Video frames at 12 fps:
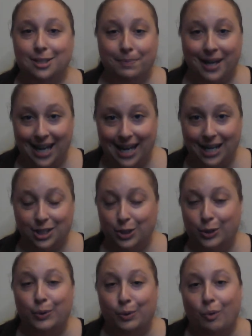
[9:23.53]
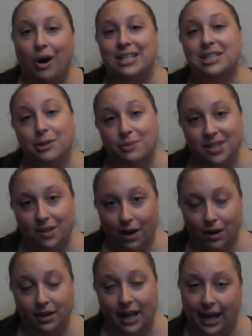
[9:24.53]
picked, who it was he was
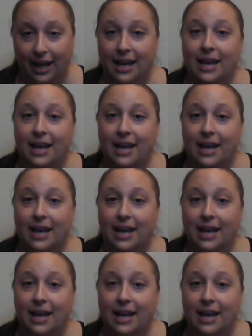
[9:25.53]
calling.